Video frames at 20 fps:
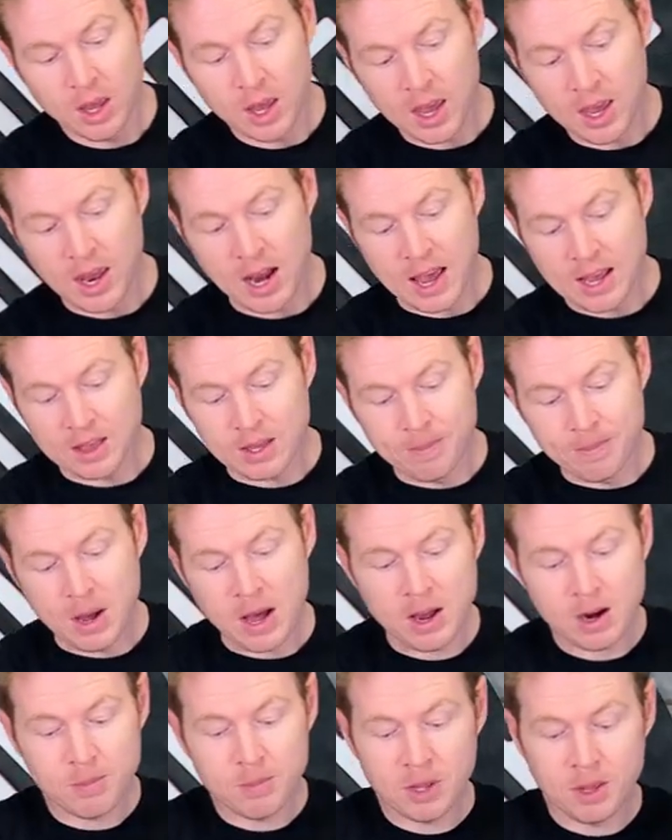And at the
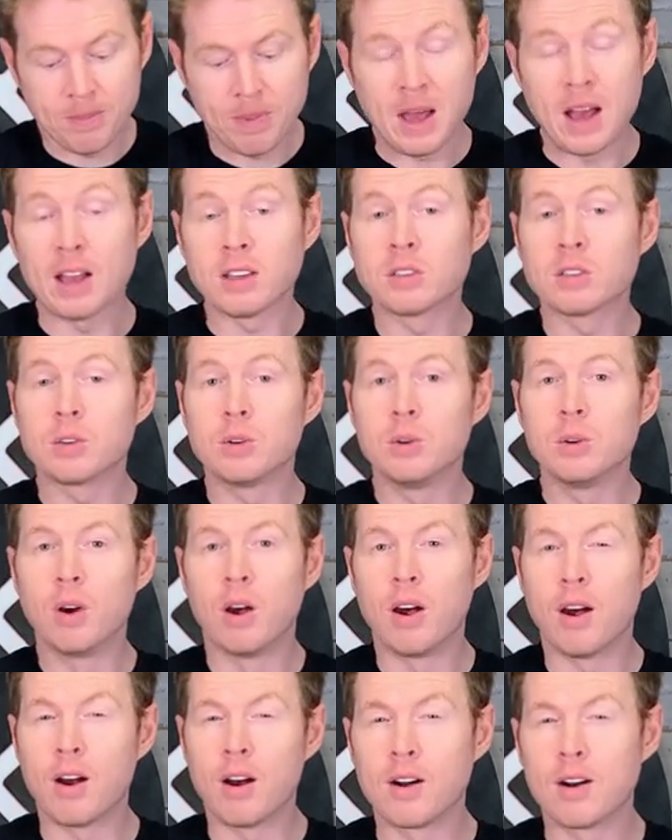bottom of the pass through
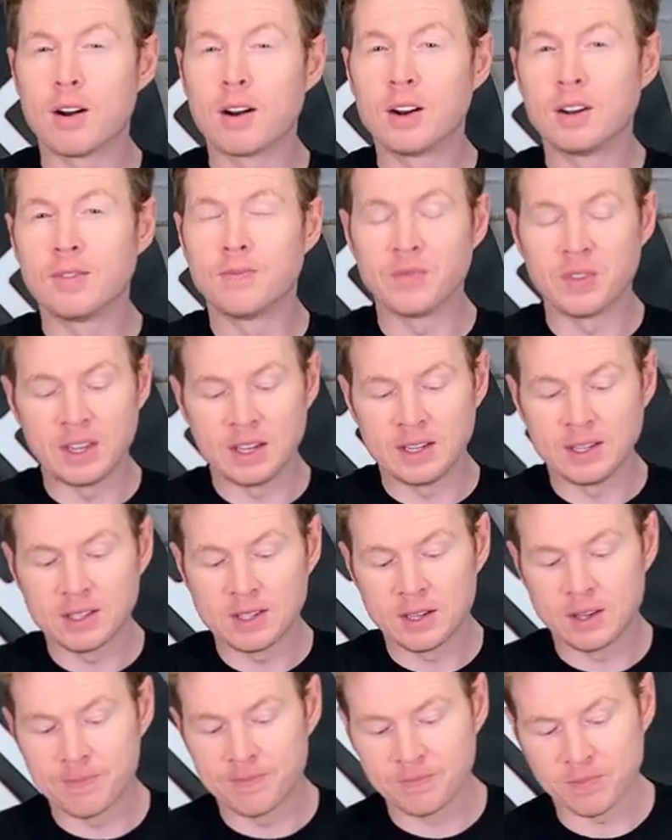are
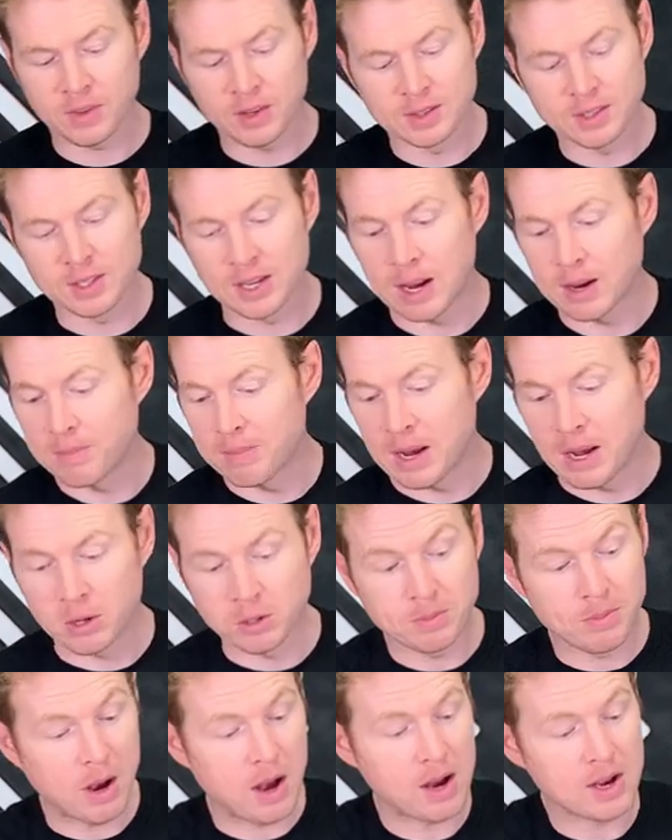these side
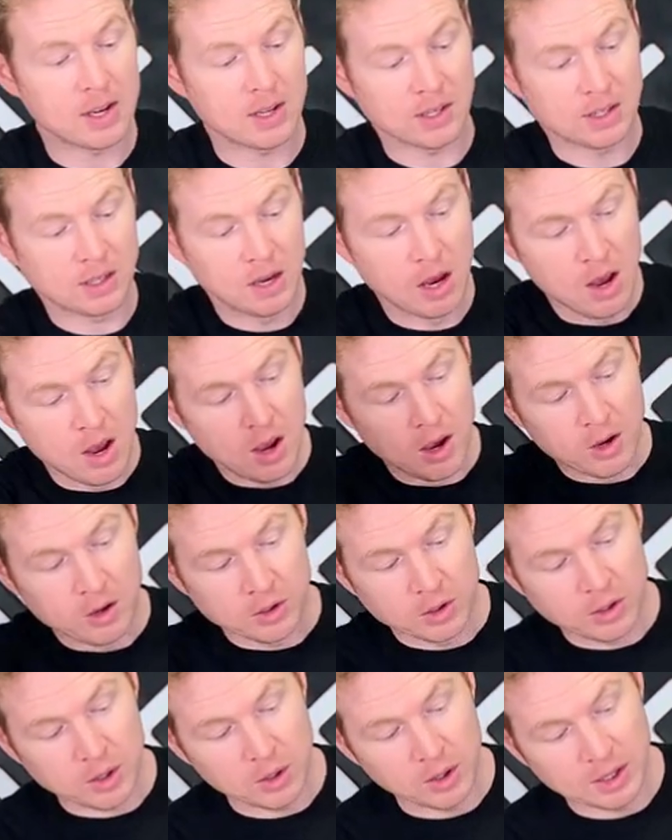pouch pockets.
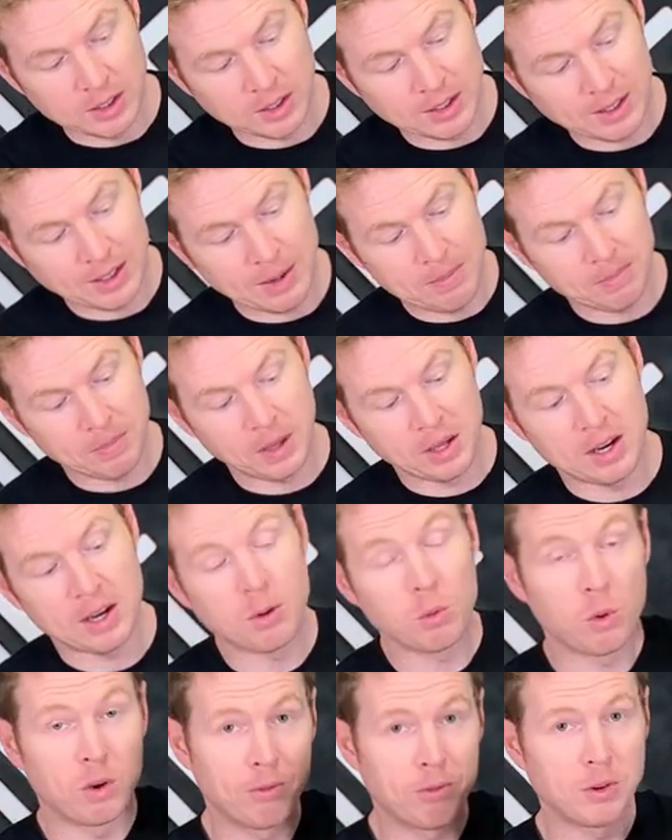So you can simply,
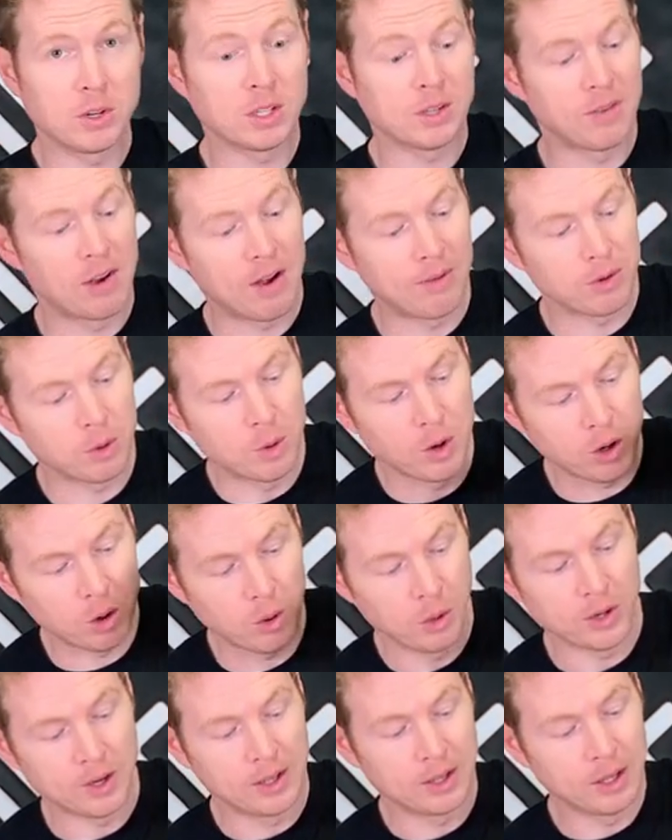well, first of all, if you want to
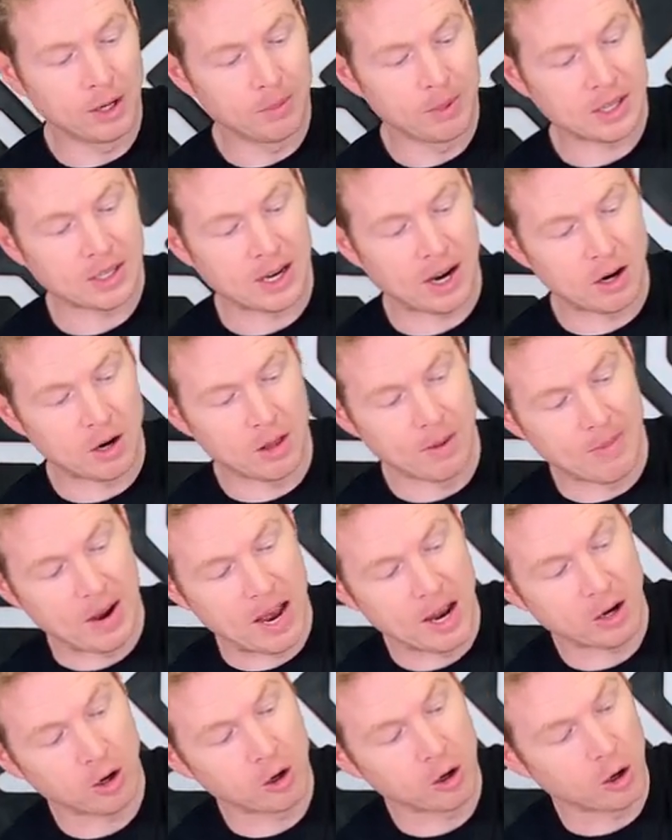hold it a little bit tighter the
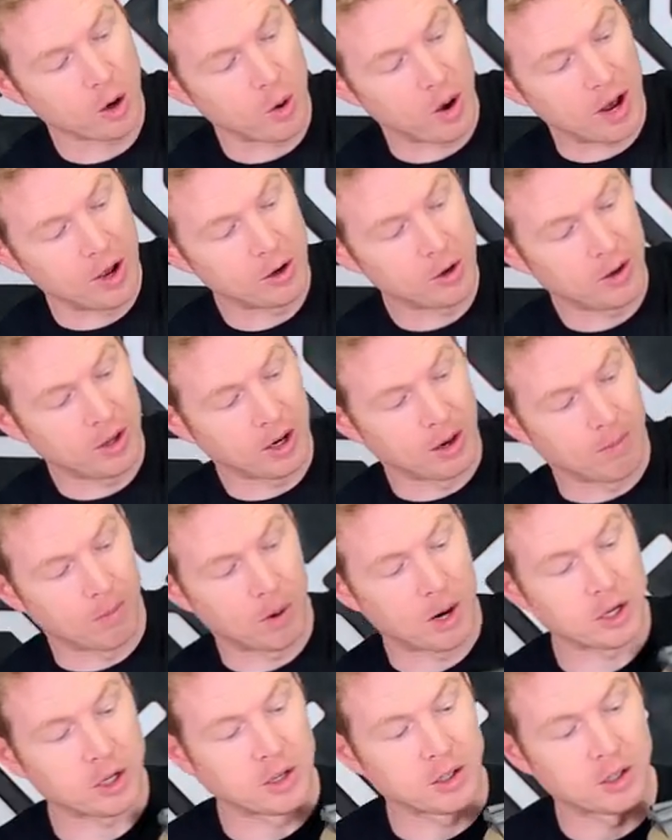bag, you can go under the
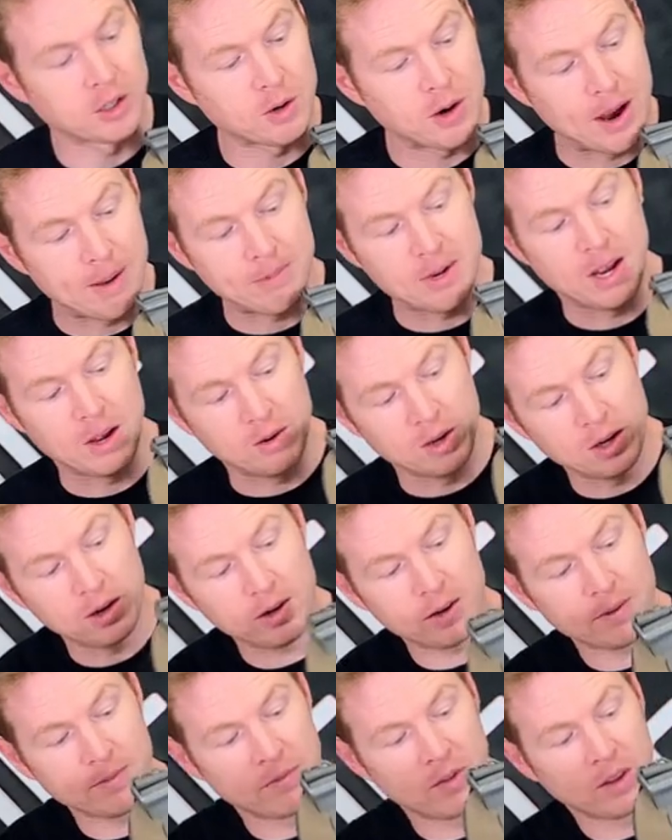compression strap down
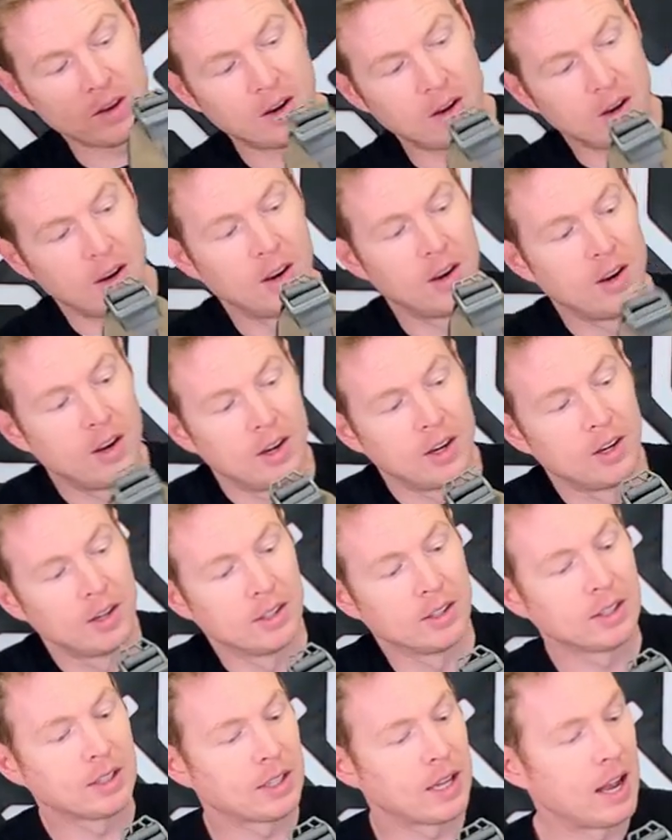here,
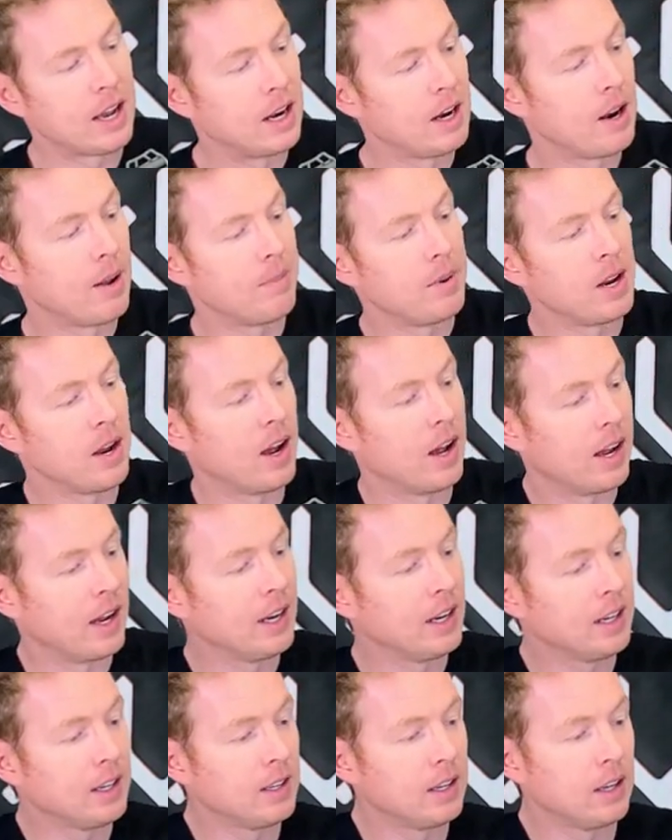slide it up
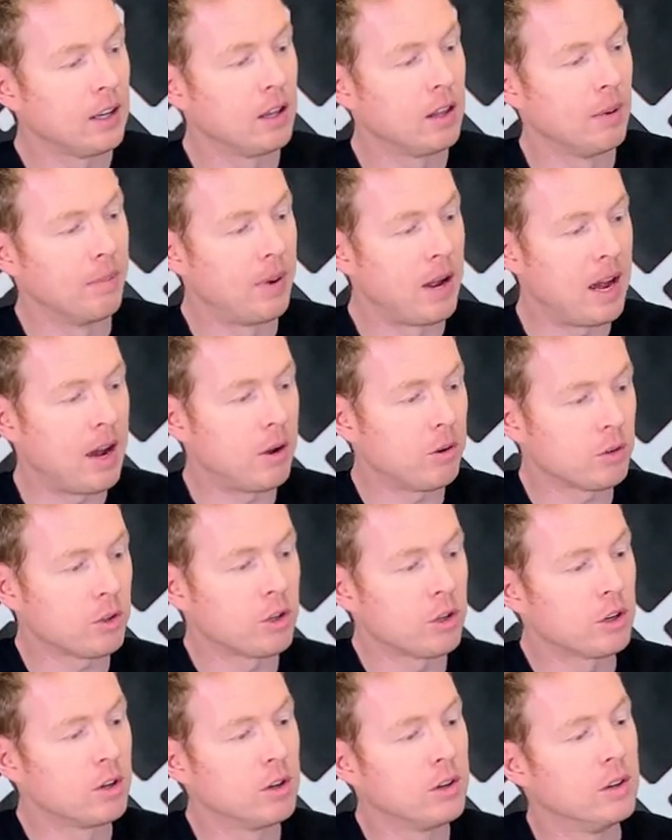behind the
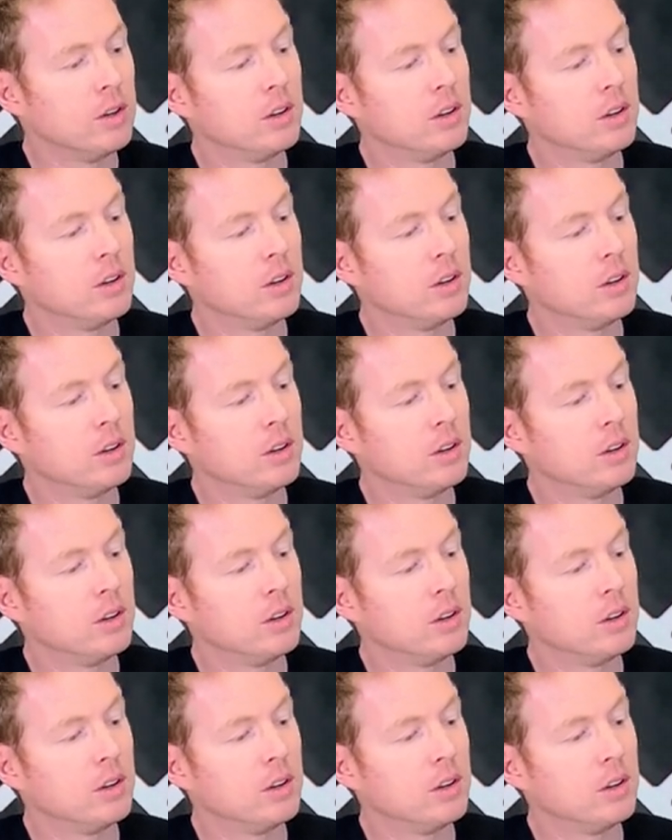pouch,